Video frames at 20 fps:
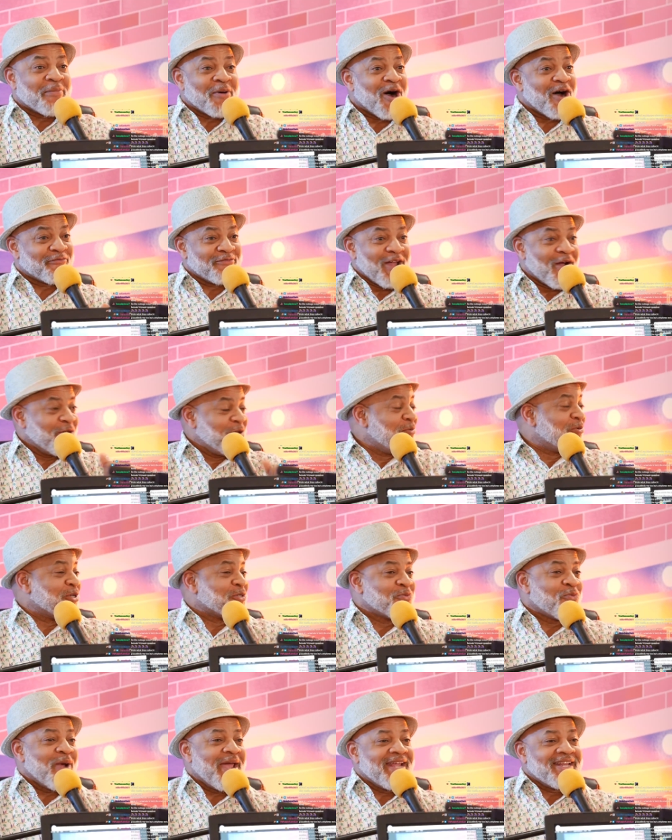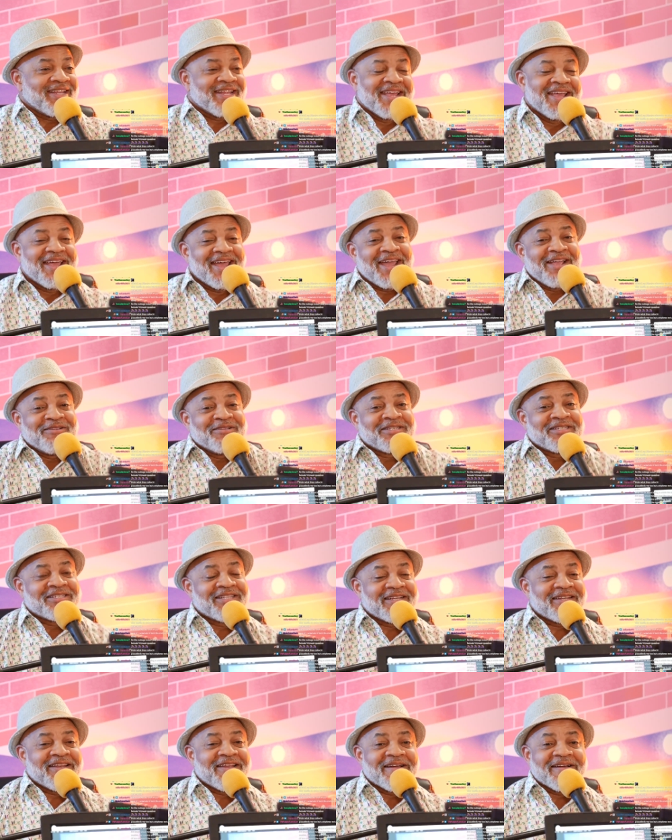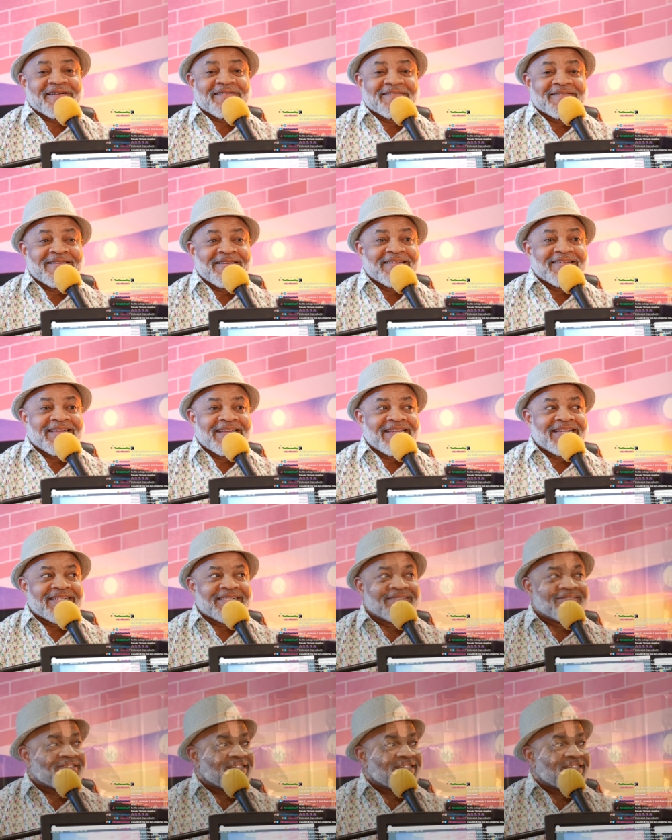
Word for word: pop off now. Yep. You just wait, and you're just sitting there, and you're like,